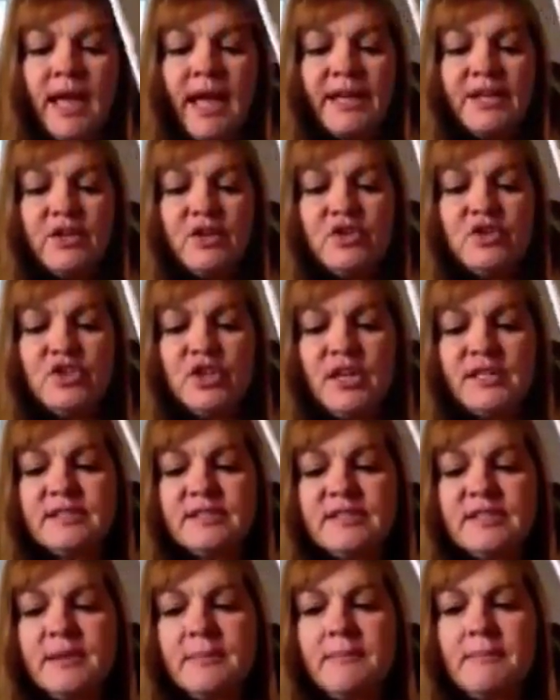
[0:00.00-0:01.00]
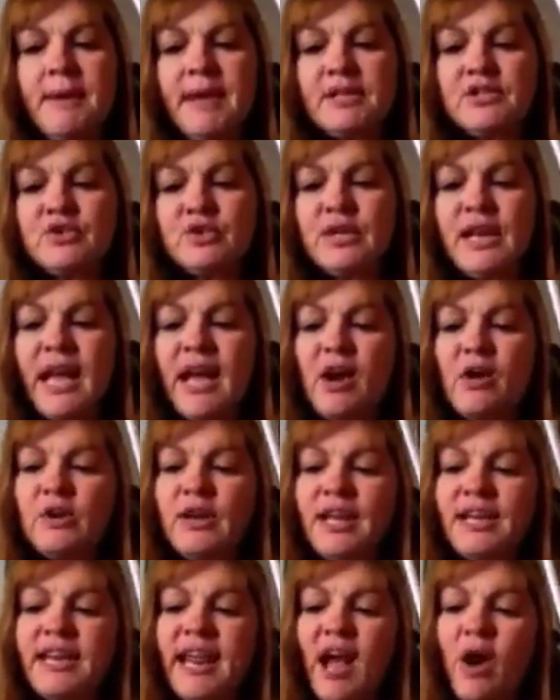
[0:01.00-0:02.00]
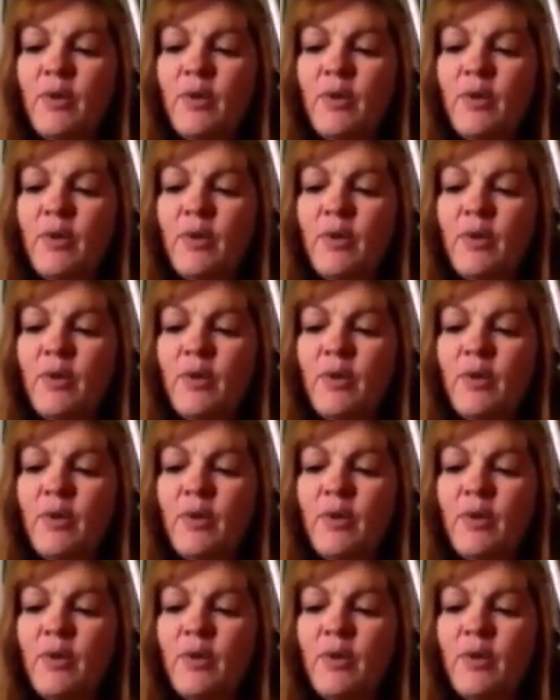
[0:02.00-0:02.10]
And you just measure it out, and